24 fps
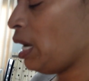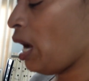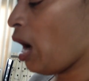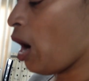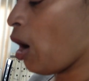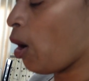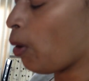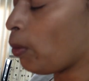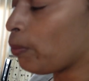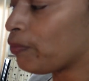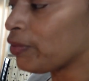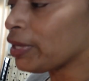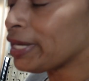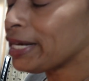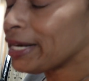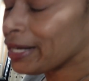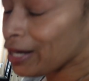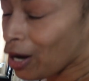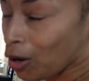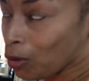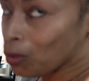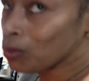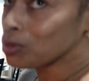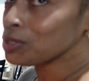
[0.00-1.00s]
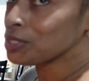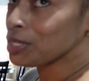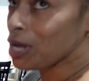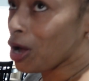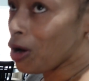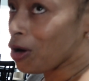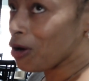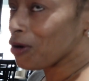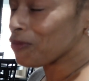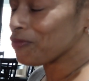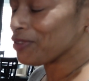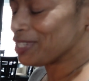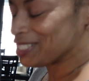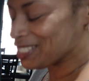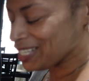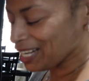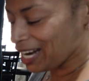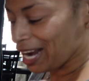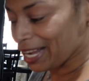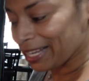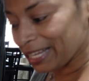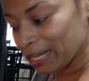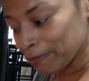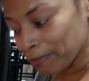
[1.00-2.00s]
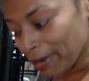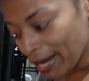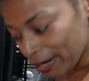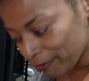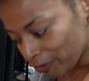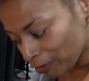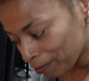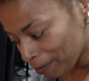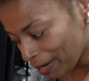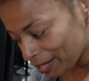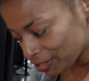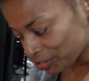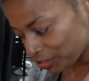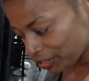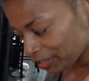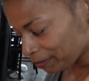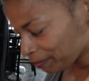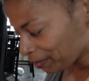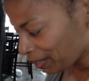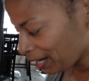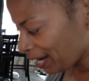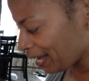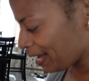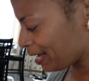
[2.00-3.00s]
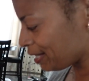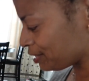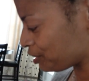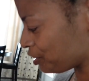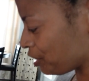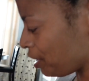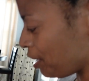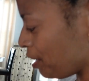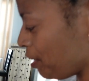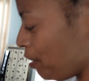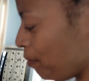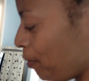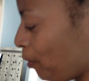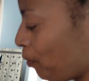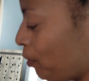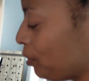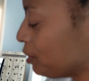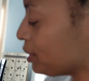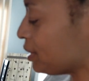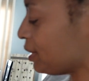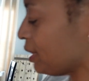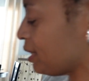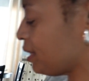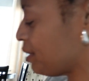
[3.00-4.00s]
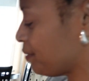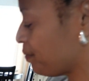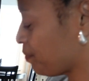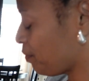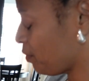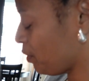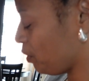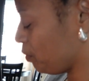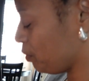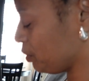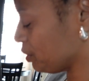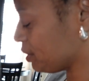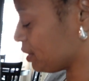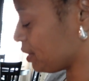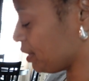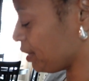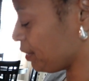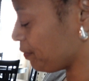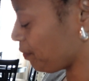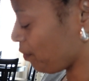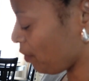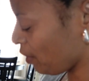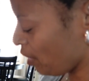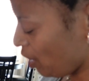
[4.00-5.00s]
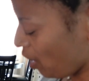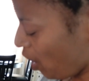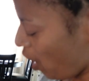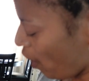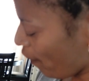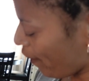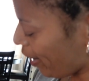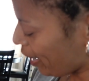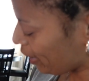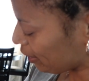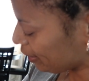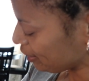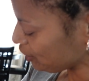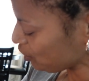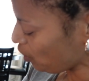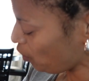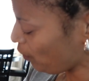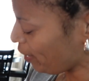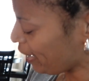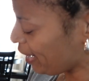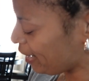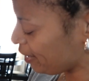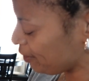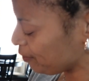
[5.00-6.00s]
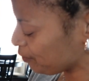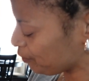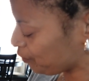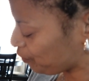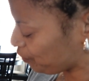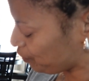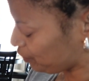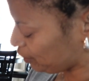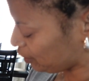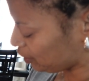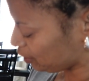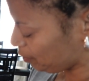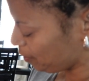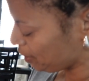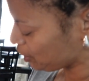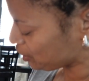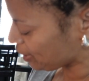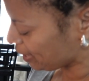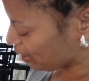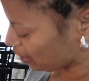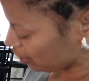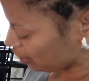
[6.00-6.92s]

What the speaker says: hopefully it holds off until I get back from my gym class, y'all. But we'll see. We'll see. All right, let's go ahead and let me take